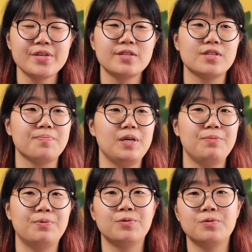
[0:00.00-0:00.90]
Some
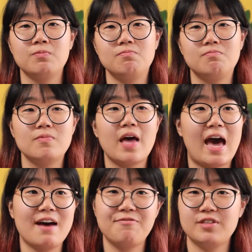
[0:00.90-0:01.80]
people
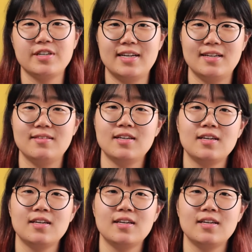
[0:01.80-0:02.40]
have done it